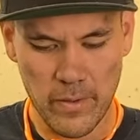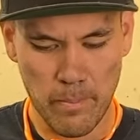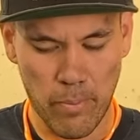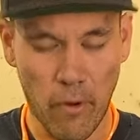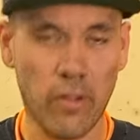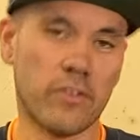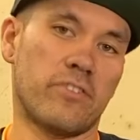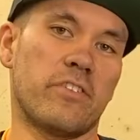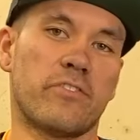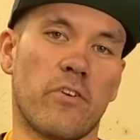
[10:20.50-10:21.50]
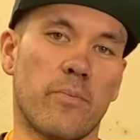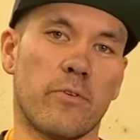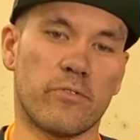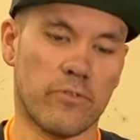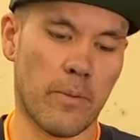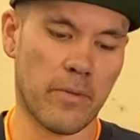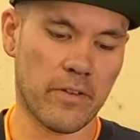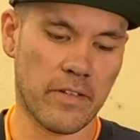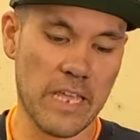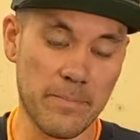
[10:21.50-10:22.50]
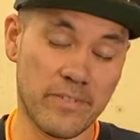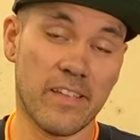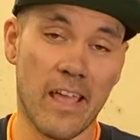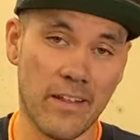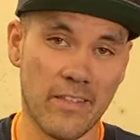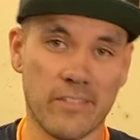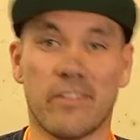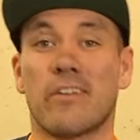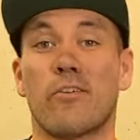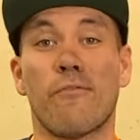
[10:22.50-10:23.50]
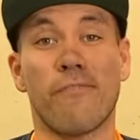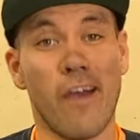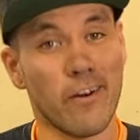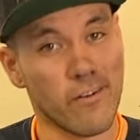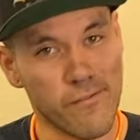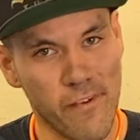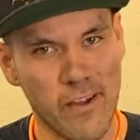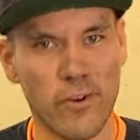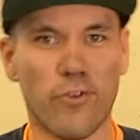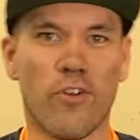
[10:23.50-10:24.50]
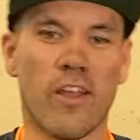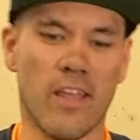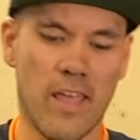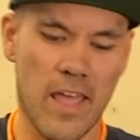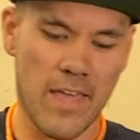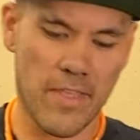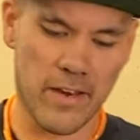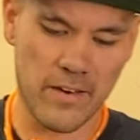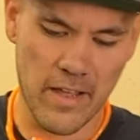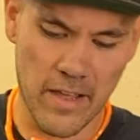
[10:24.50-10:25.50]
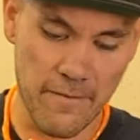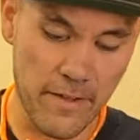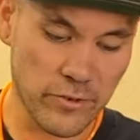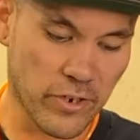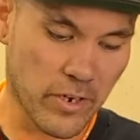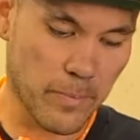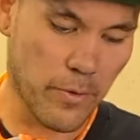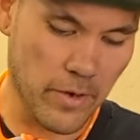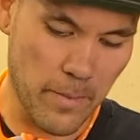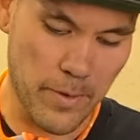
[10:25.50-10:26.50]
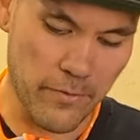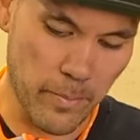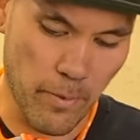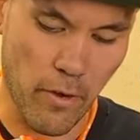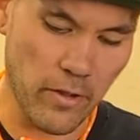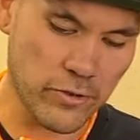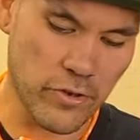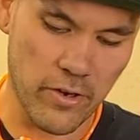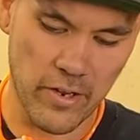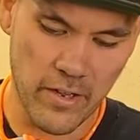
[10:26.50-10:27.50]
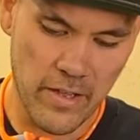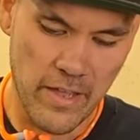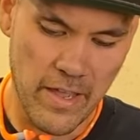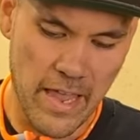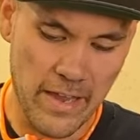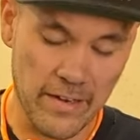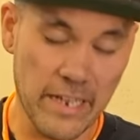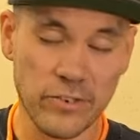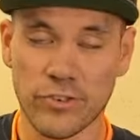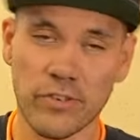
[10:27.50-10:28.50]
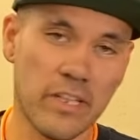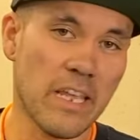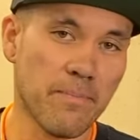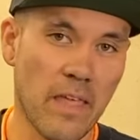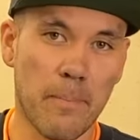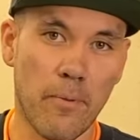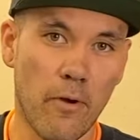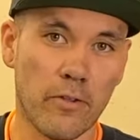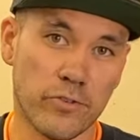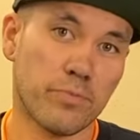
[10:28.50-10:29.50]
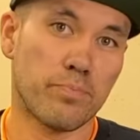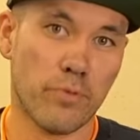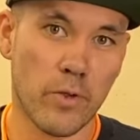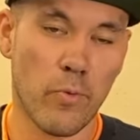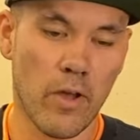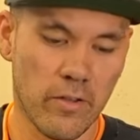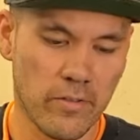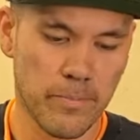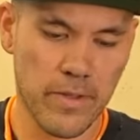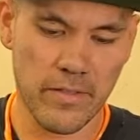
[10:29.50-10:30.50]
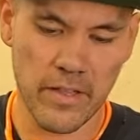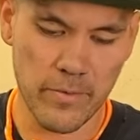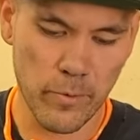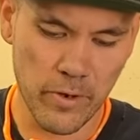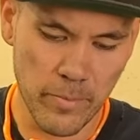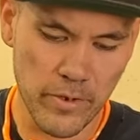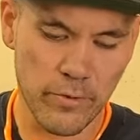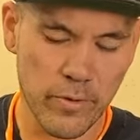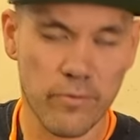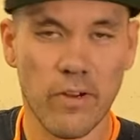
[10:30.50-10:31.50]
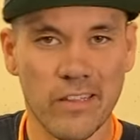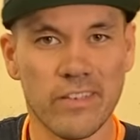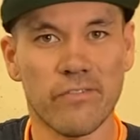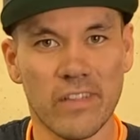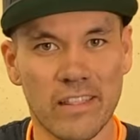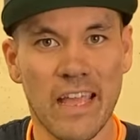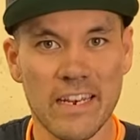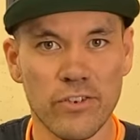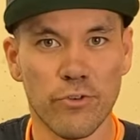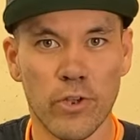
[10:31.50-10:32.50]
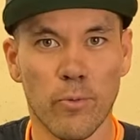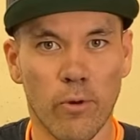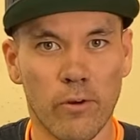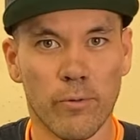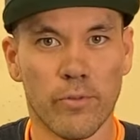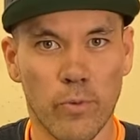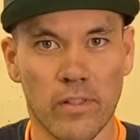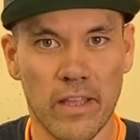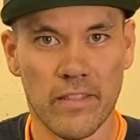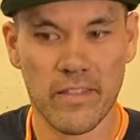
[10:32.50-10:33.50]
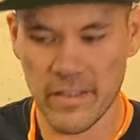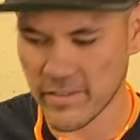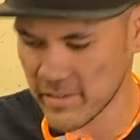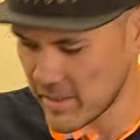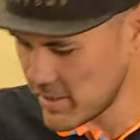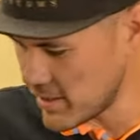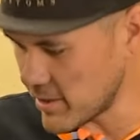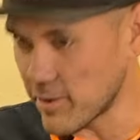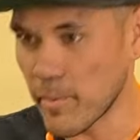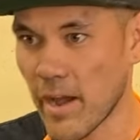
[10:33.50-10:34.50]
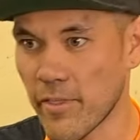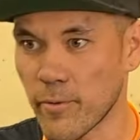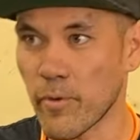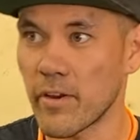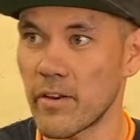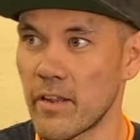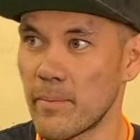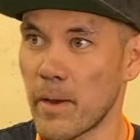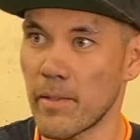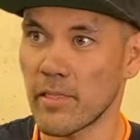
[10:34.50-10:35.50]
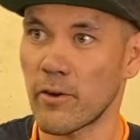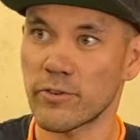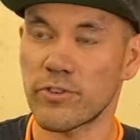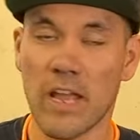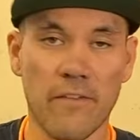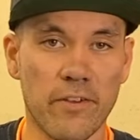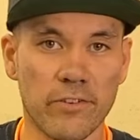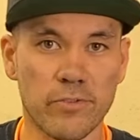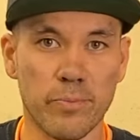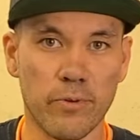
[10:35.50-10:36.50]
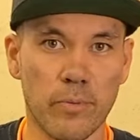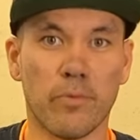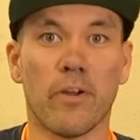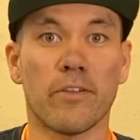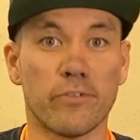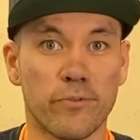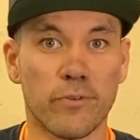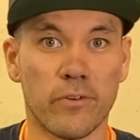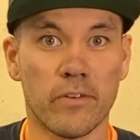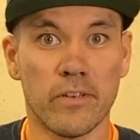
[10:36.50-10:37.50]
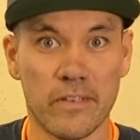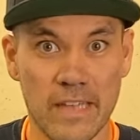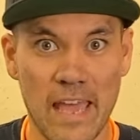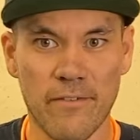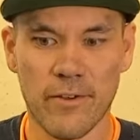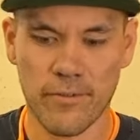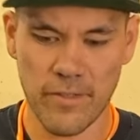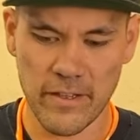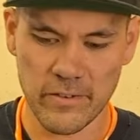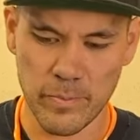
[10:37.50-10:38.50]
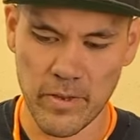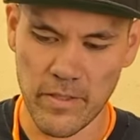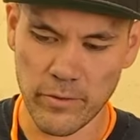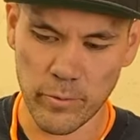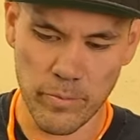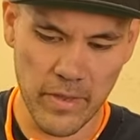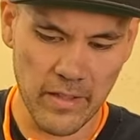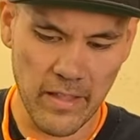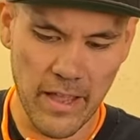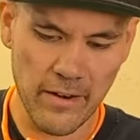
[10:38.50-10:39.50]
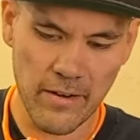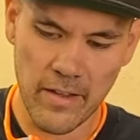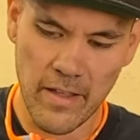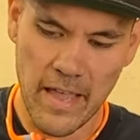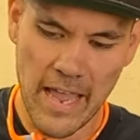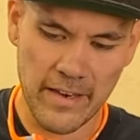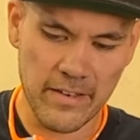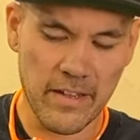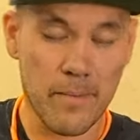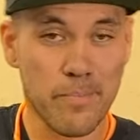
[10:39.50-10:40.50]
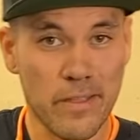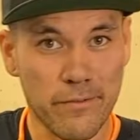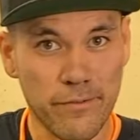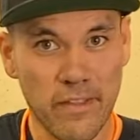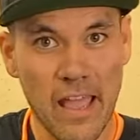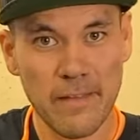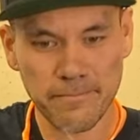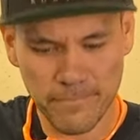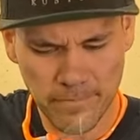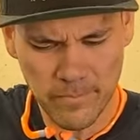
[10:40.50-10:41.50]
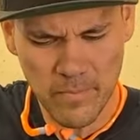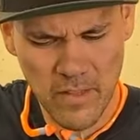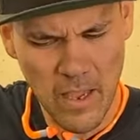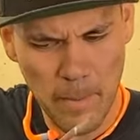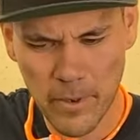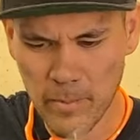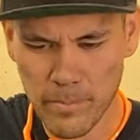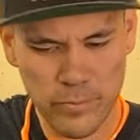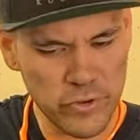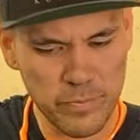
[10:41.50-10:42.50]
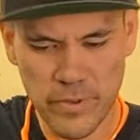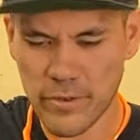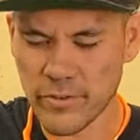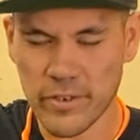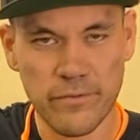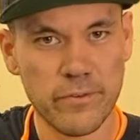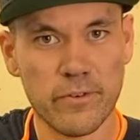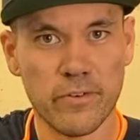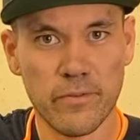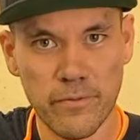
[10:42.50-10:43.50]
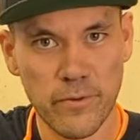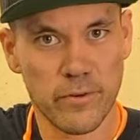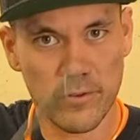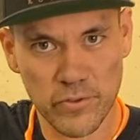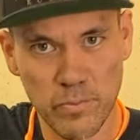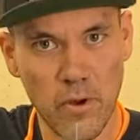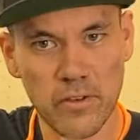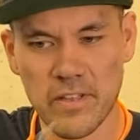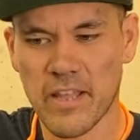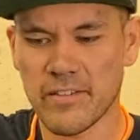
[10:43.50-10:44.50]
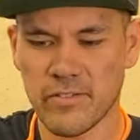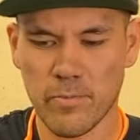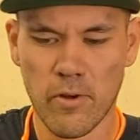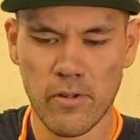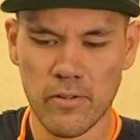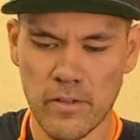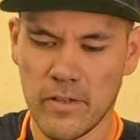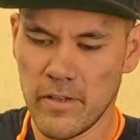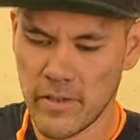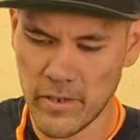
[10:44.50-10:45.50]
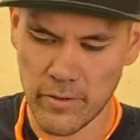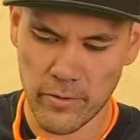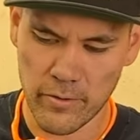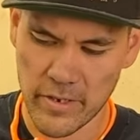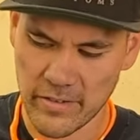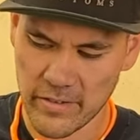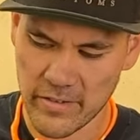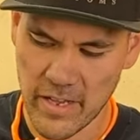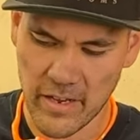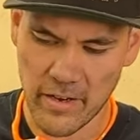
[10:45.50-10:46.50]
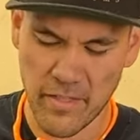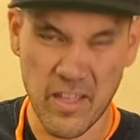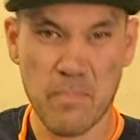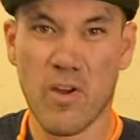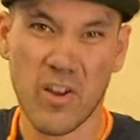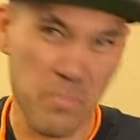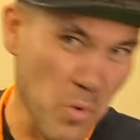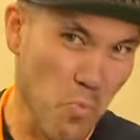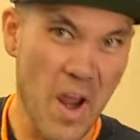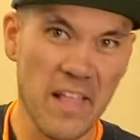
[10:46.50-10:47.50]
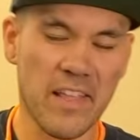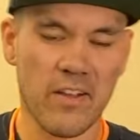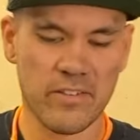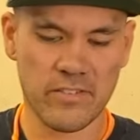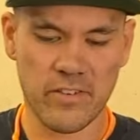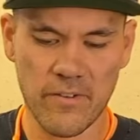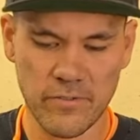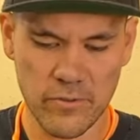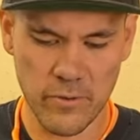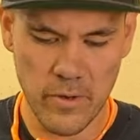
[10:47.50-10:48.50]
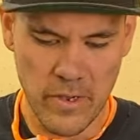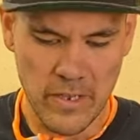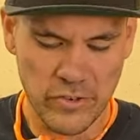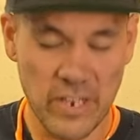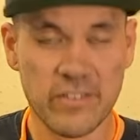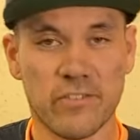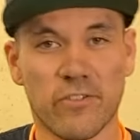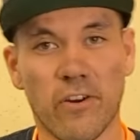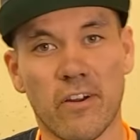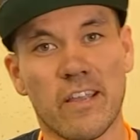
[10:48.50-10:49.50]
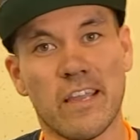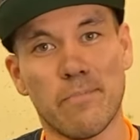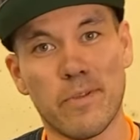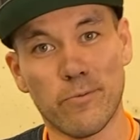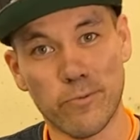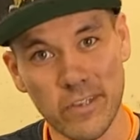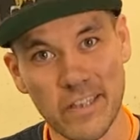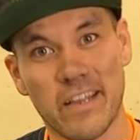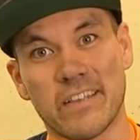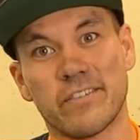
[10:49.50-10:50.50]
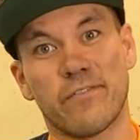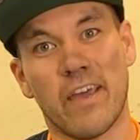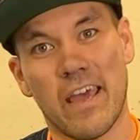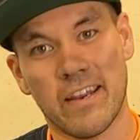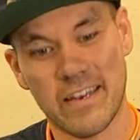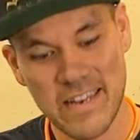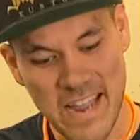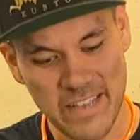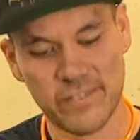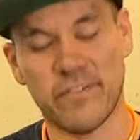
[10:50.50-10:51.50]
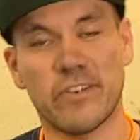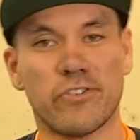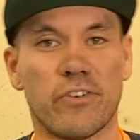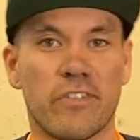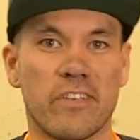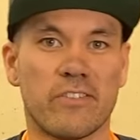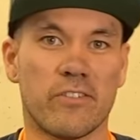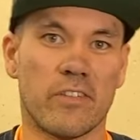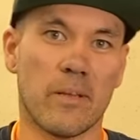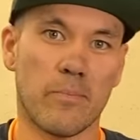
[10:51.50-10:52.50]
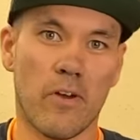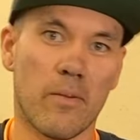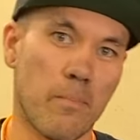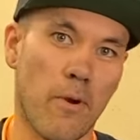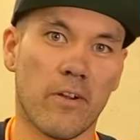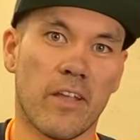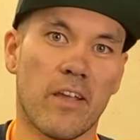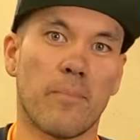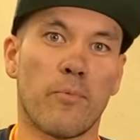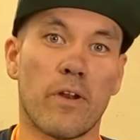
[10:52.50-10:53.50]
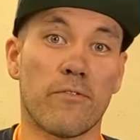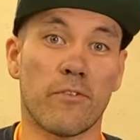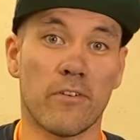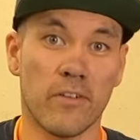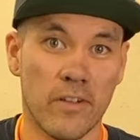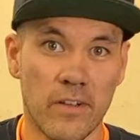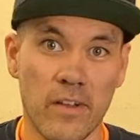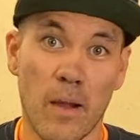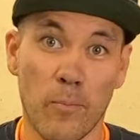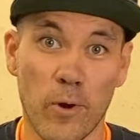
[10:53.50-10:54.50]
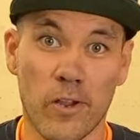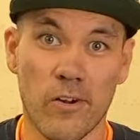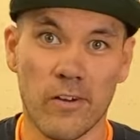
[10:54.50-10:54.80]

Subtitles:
polish this almost. So I'm gonna keep sanding this. I'm gonna go finer and finer grit, and then eventually I'm gonna put a bit of a polish on it. And it should keep that polish pretty well, being that we're gonna be doing relatively light duty work with one like this. You know, my other one, my larger, heavier spoon I'll probably use for heavier things, but this one being lighter and being flat, I'm gonna just be using it for small dents, small, you know, creases, that kind of thing. I'm not gonna be wailing on stuff, so chances are it'd be really nice if I had a nice finish on this so that I'm not marking up whatever I'm working on.